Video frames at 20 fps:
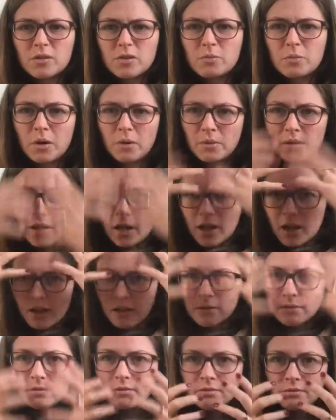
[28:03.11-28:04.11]
there's probably
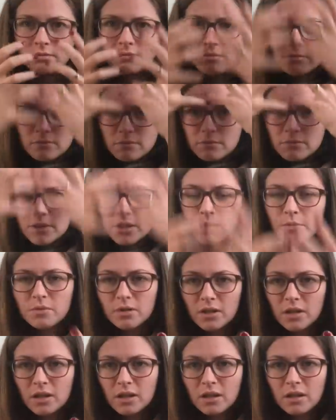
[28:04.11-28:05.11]

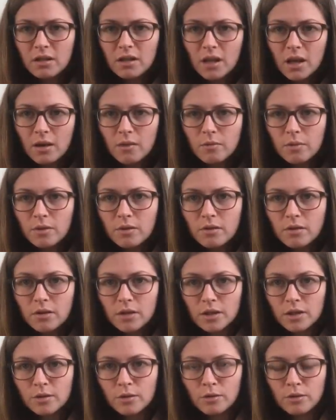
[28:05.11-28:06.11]
something I can get with
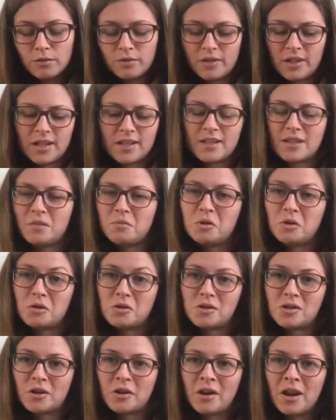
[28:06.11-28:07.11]
the whole face. I'm not
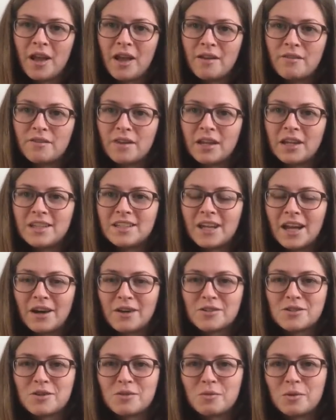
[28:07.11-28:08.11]
sure. If any
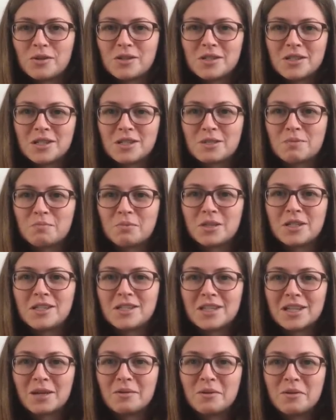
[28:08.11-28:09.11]
dyers are watching this, please
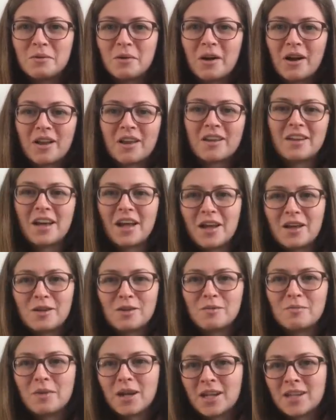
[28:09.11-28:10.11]
tell me where I can get a
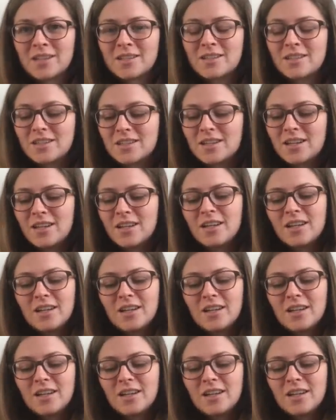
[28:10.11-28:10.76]
good mask.